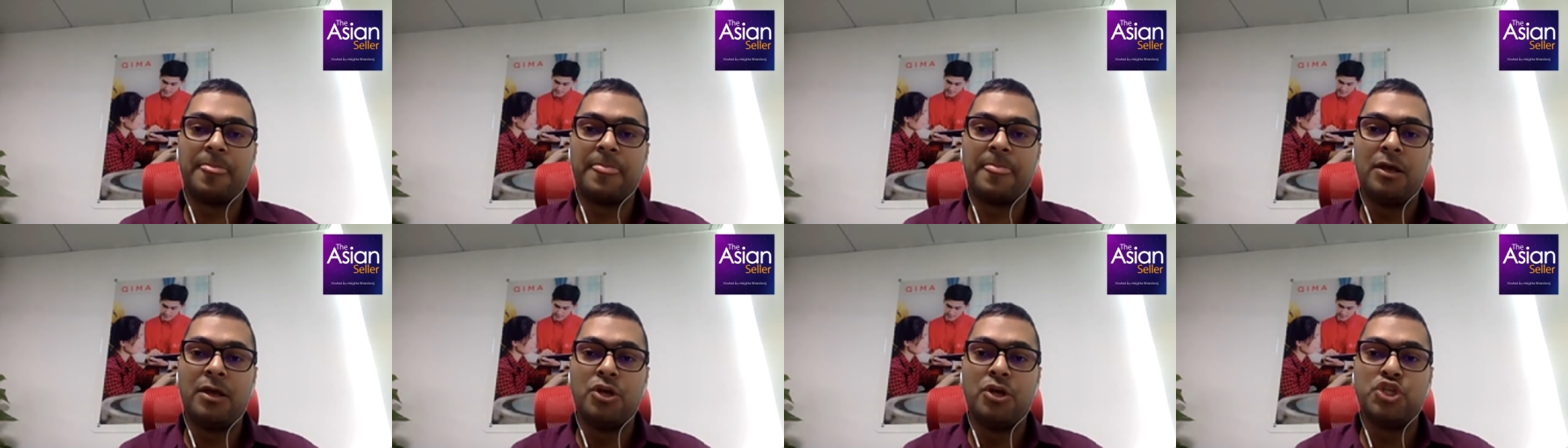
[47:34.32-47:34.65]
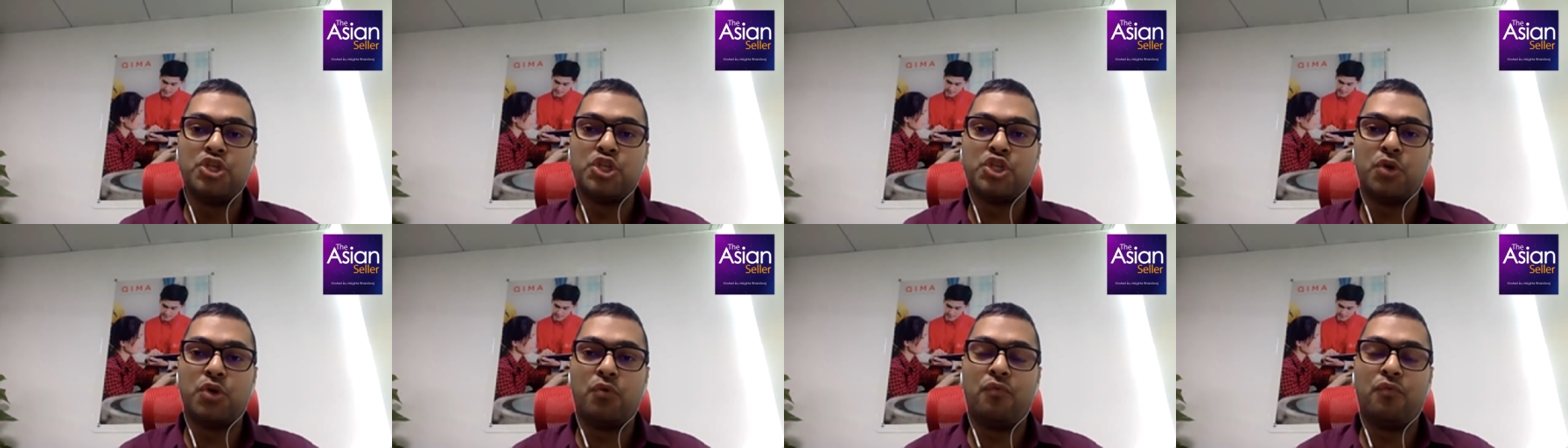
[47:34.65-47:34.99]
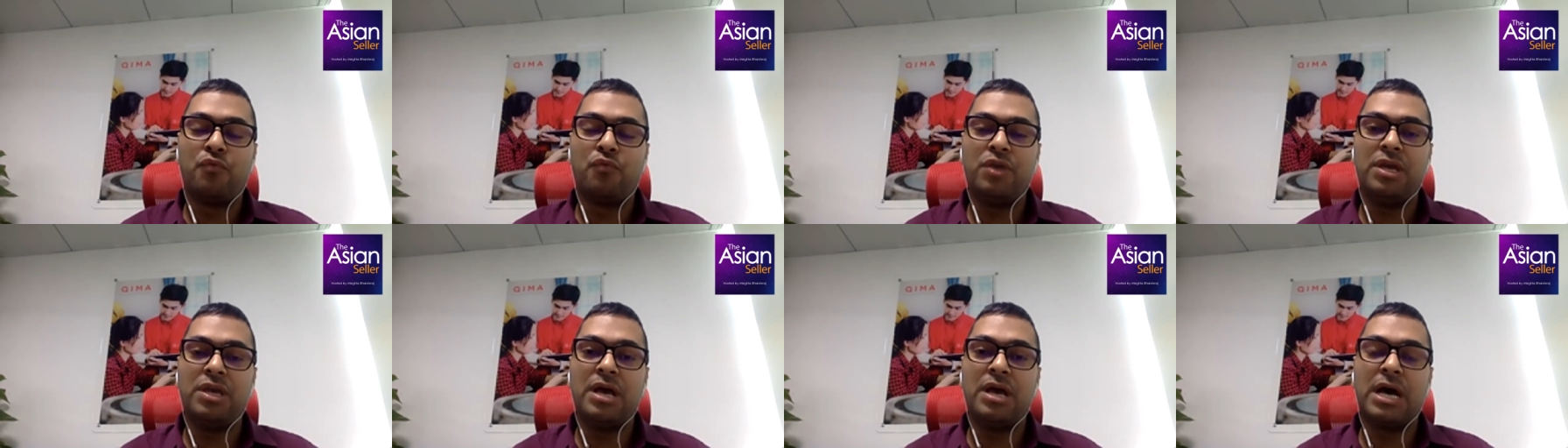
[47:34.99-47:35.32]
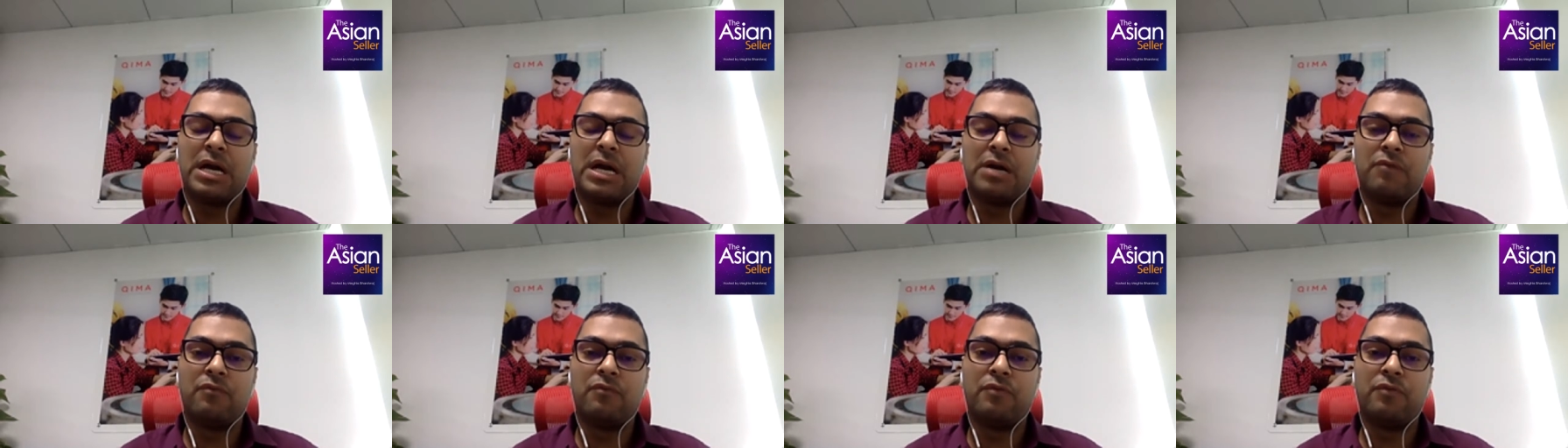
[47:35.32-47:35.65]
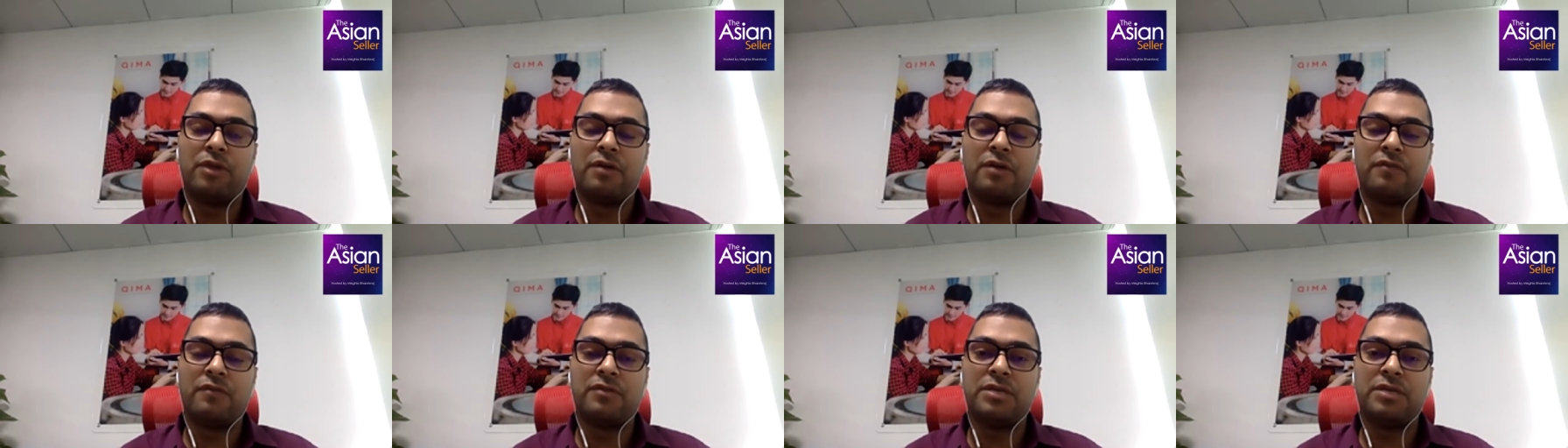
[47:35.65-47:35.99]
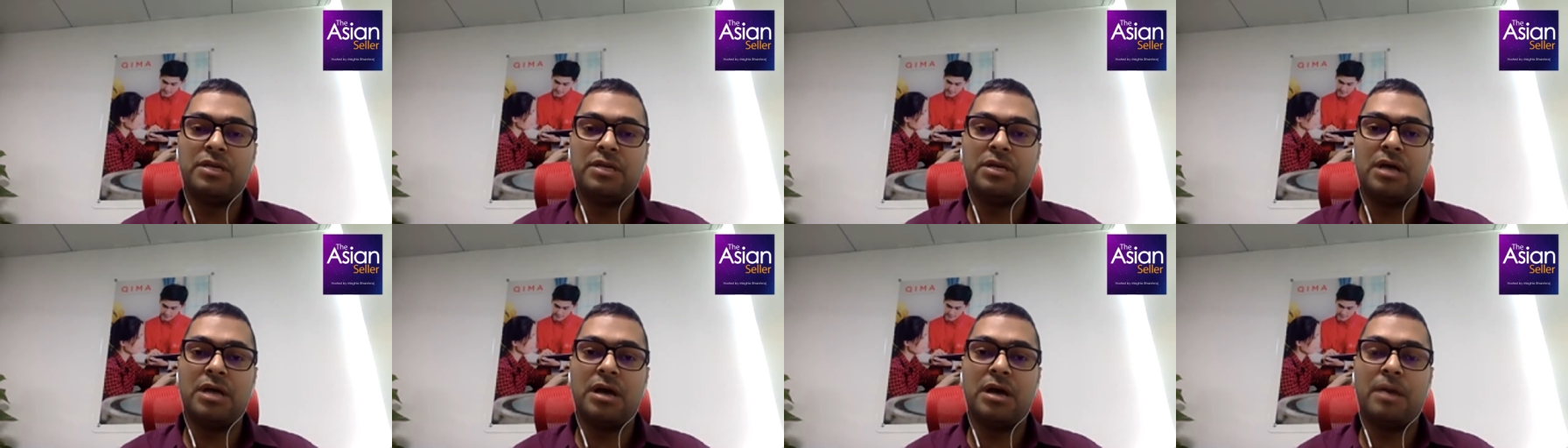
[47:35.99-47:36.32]
So we are one of
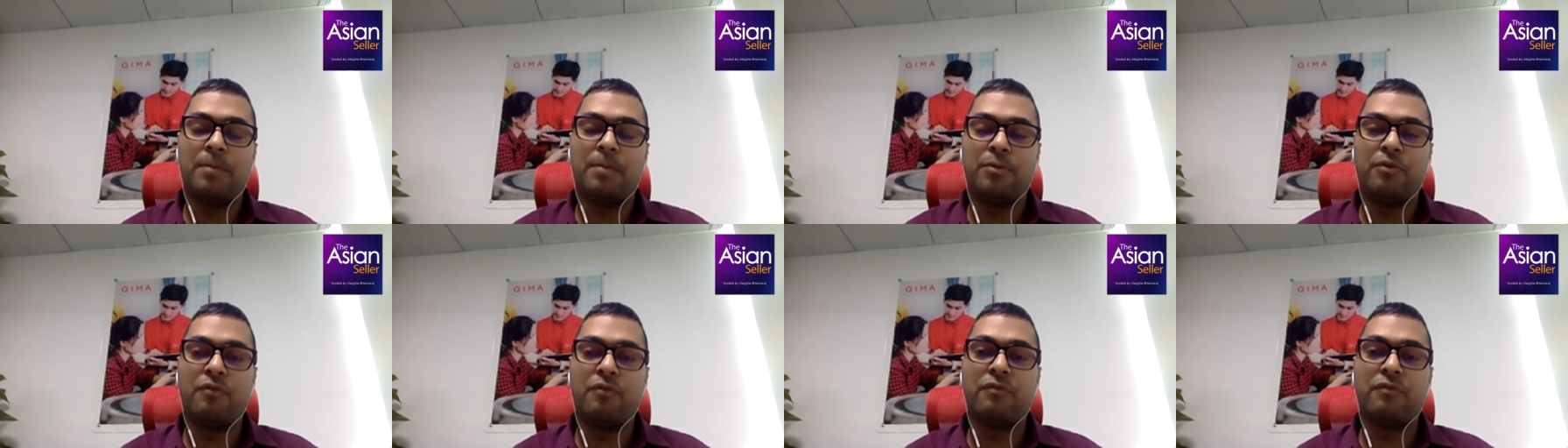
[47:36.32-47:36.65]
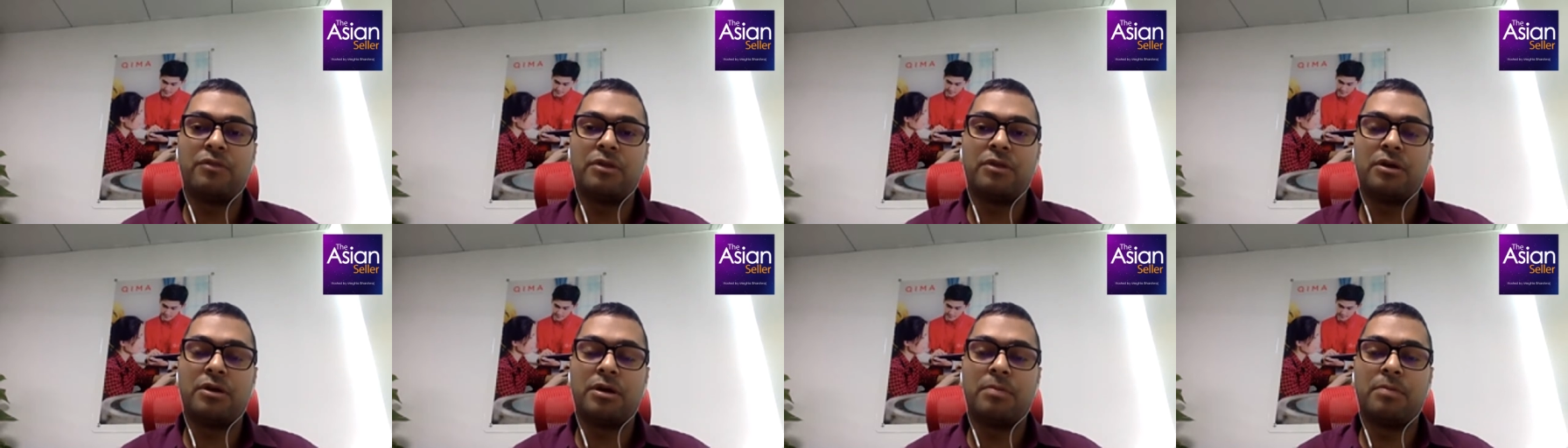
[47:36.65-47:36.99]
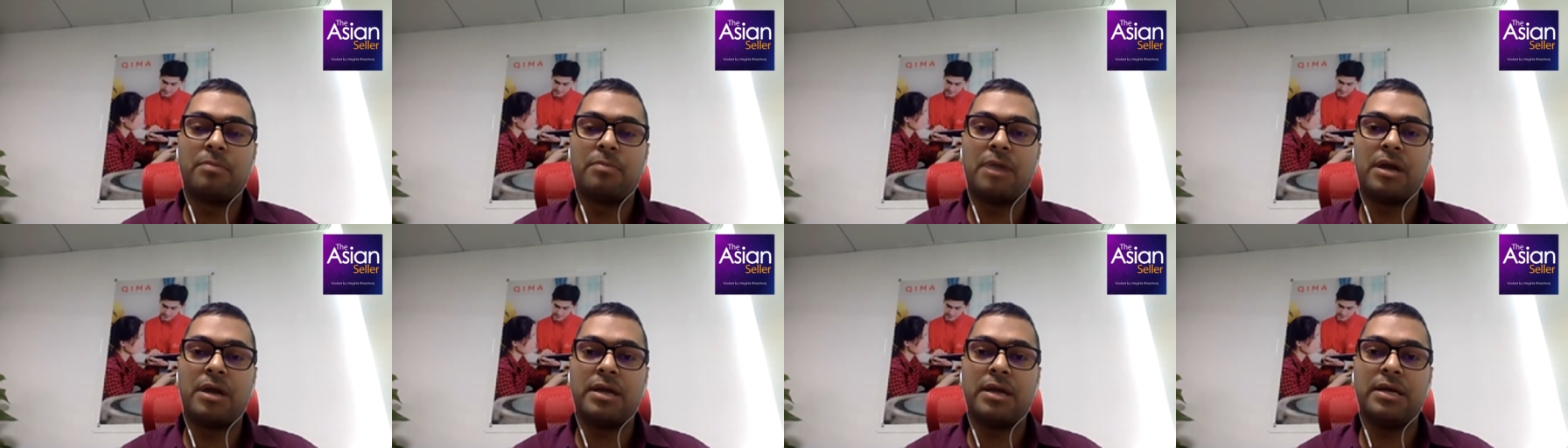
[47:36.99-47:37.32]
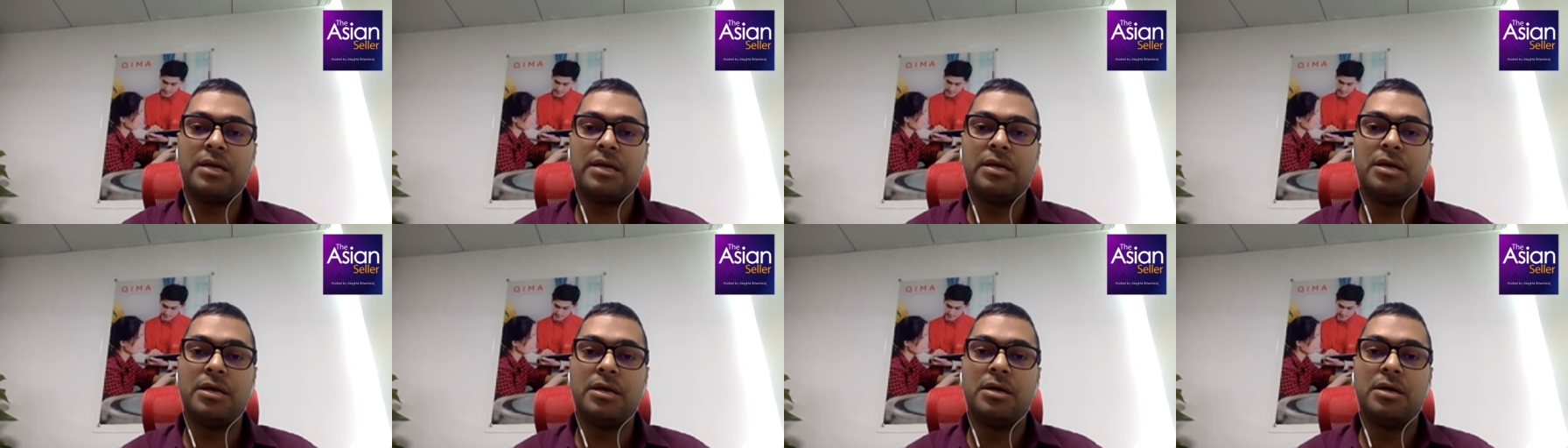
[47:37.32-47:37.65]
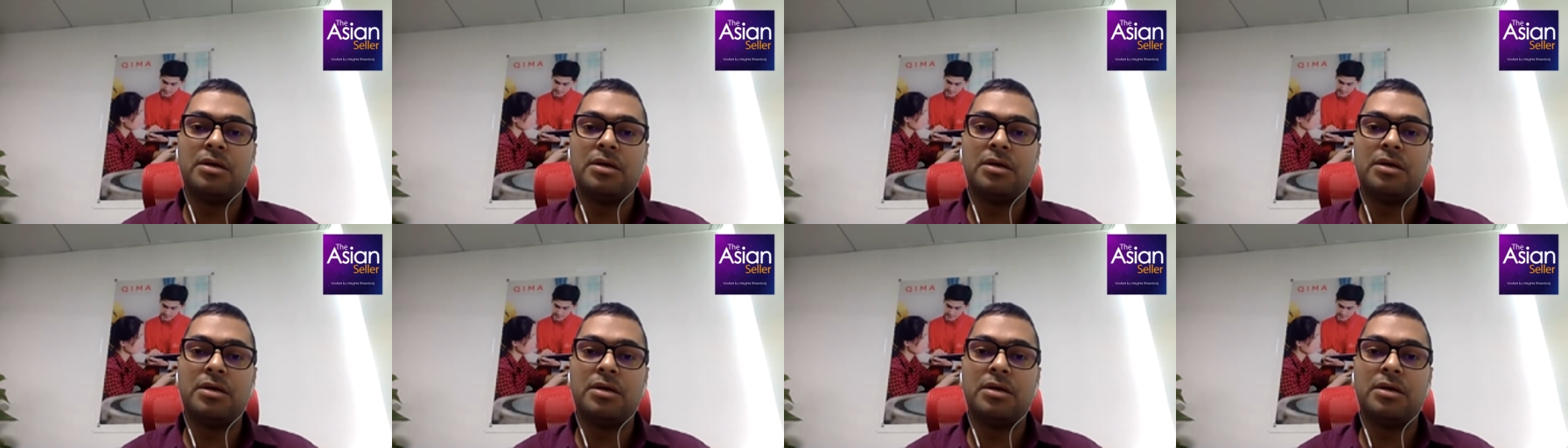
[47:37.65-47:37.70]
the approved third-party